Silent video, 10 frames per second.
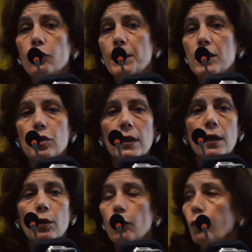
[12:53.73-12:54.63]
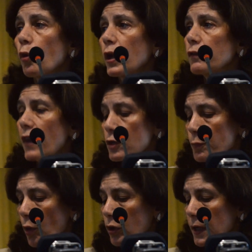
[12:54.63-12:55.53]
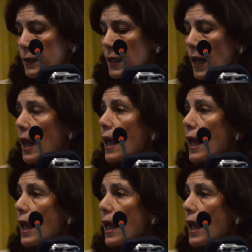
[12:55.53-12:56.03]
of machinery, of more advanced products.